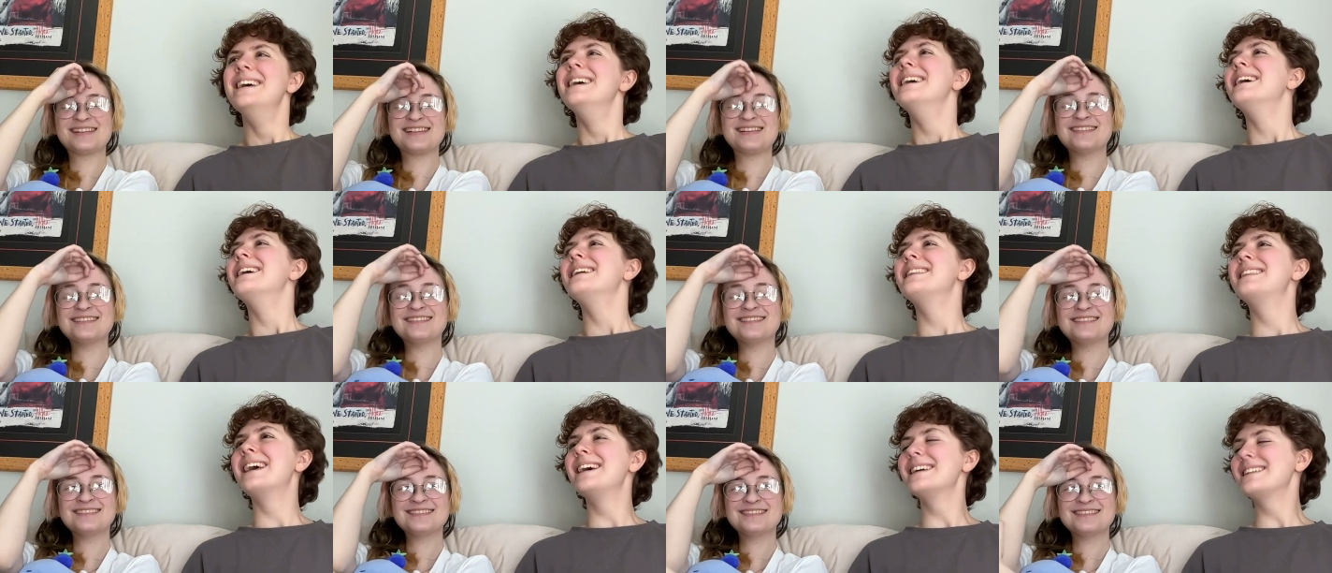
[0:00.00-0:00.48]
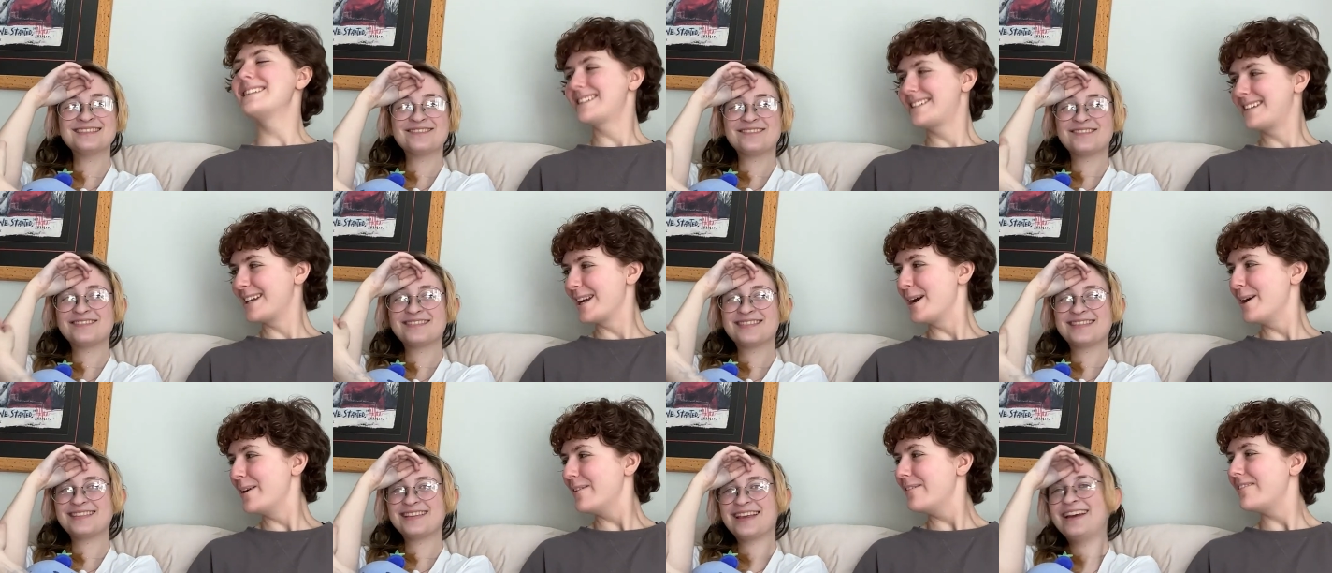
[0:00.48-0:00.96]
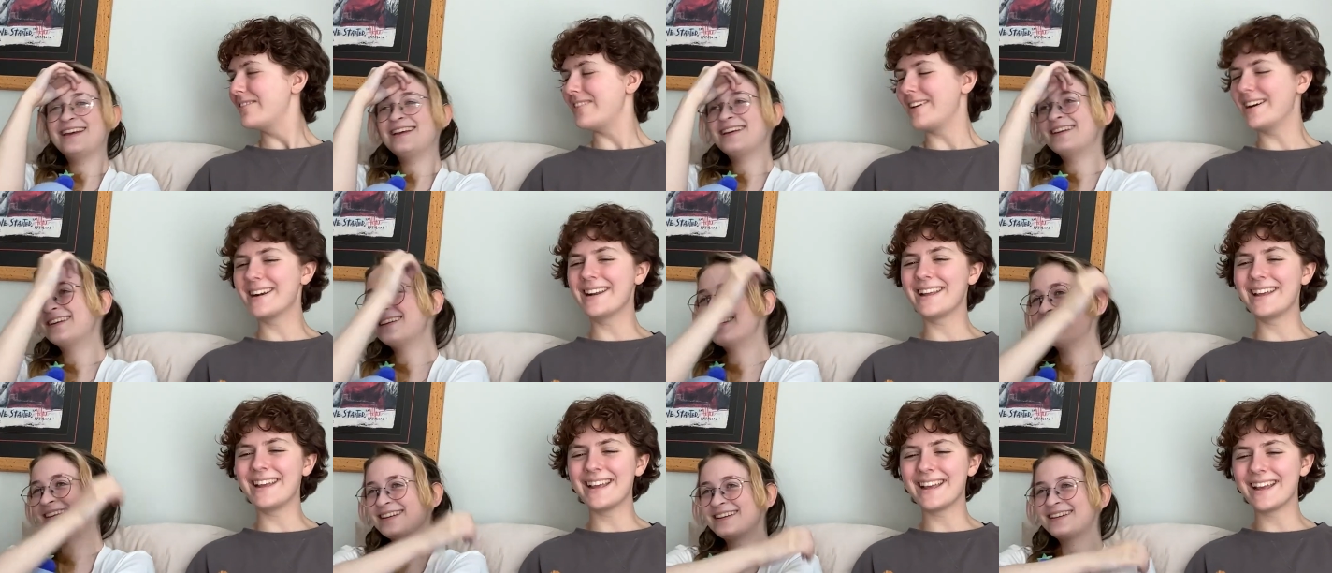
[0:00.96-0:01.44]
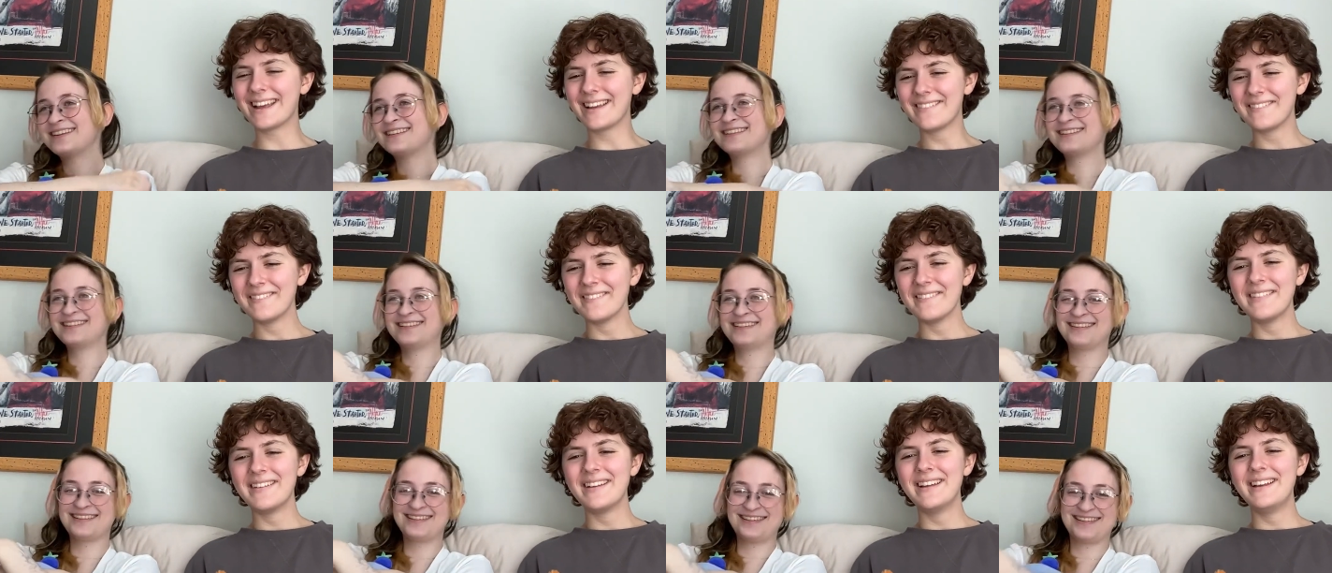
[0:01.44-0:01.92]
Speaker 1: didn't know. That's so funny.
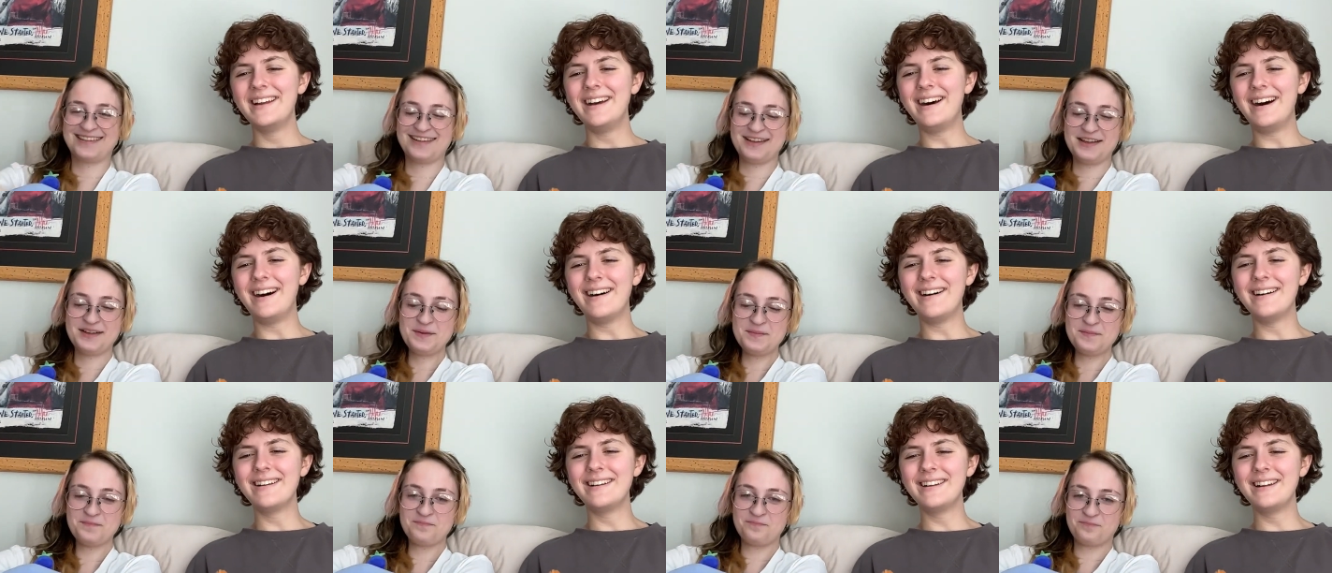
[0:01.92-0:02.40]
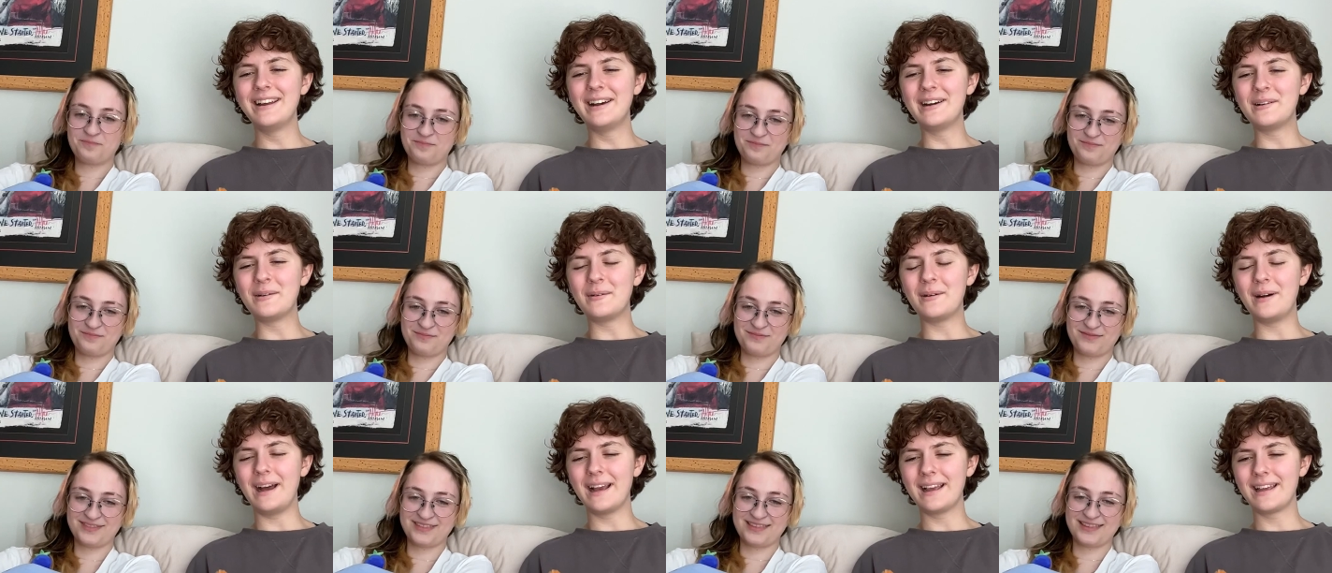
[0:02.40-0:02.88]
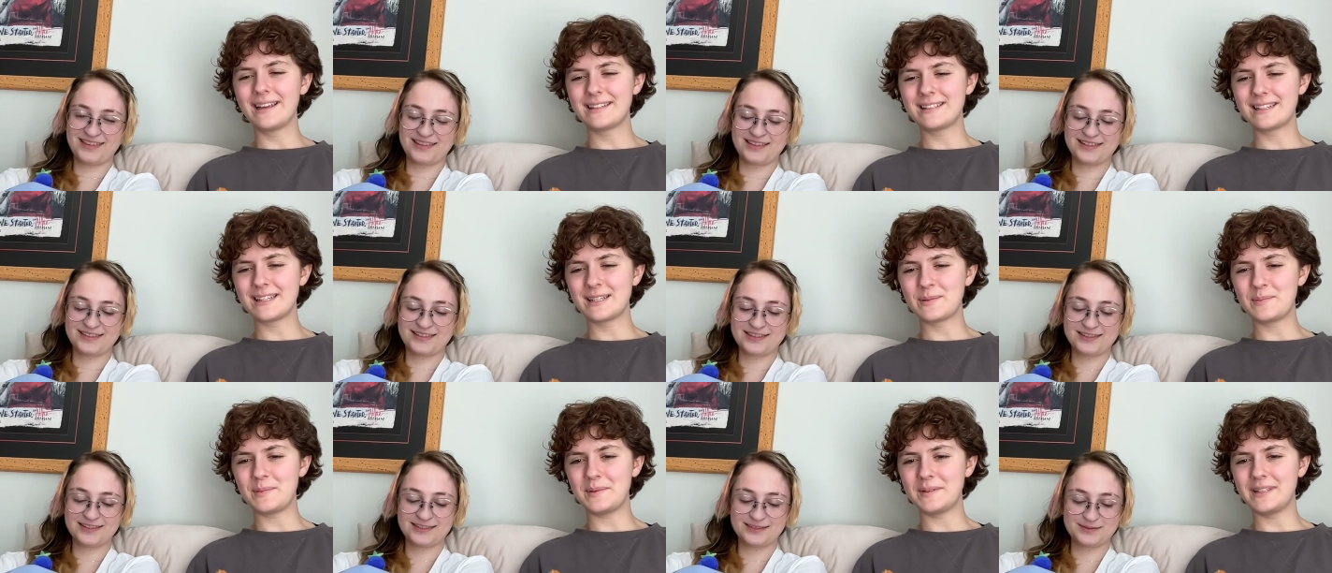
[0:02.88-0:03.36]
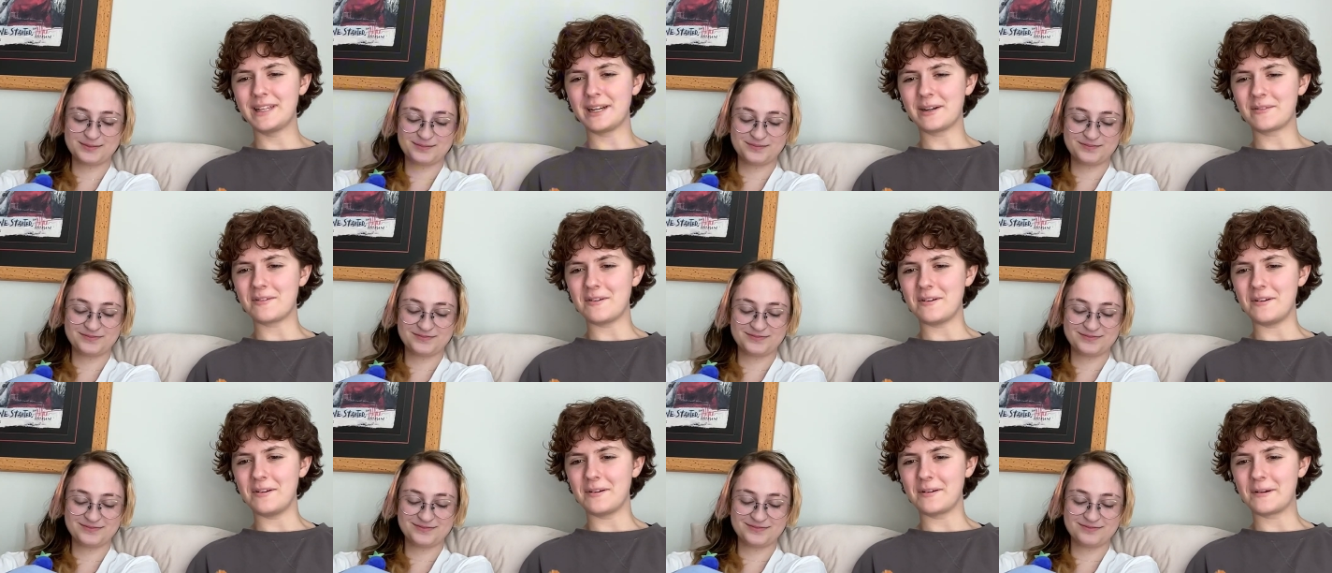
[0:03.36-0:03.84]
Uh, no, I guess I spelled that
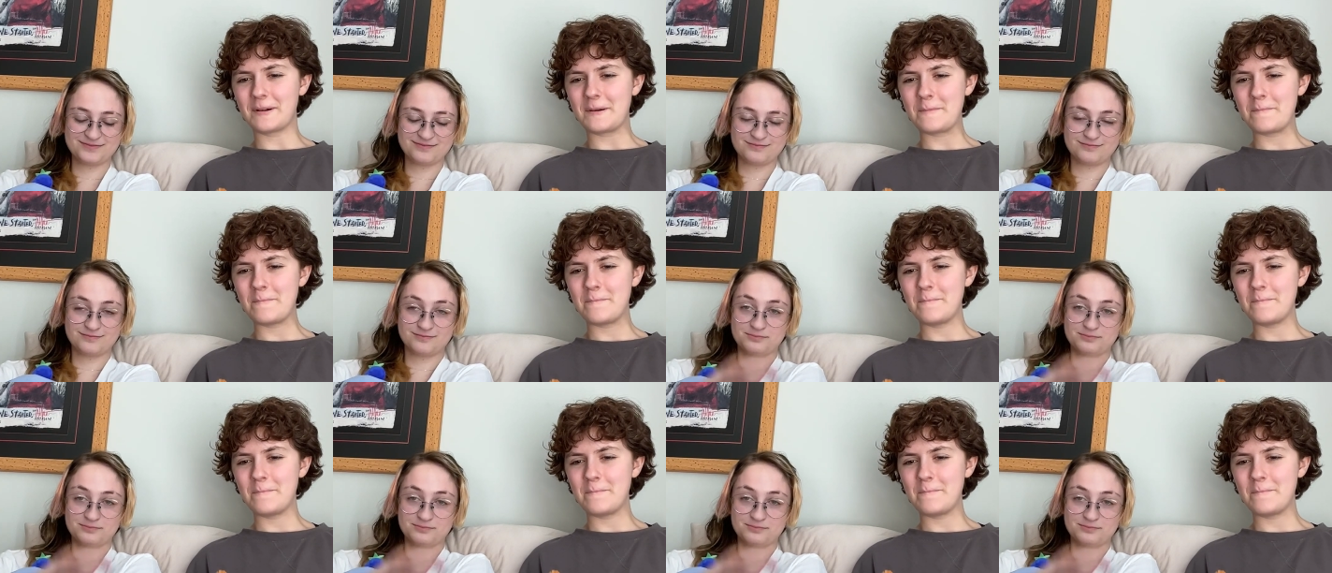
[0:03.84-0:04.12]
wrong.